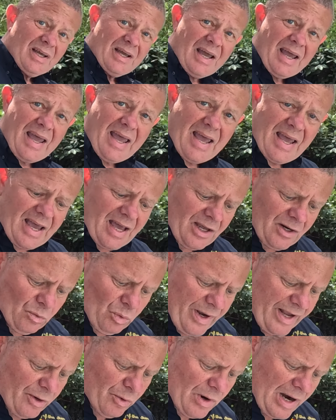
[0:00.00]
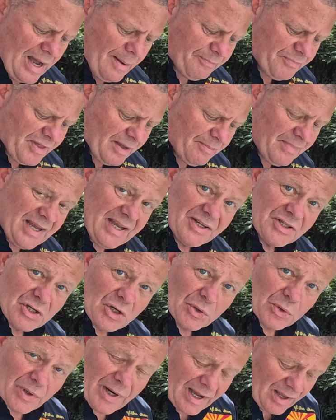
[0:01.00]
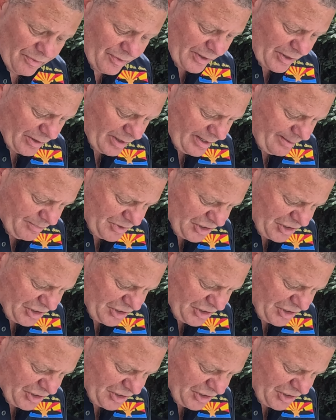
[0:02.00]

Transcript: And we wrap the meat around the cream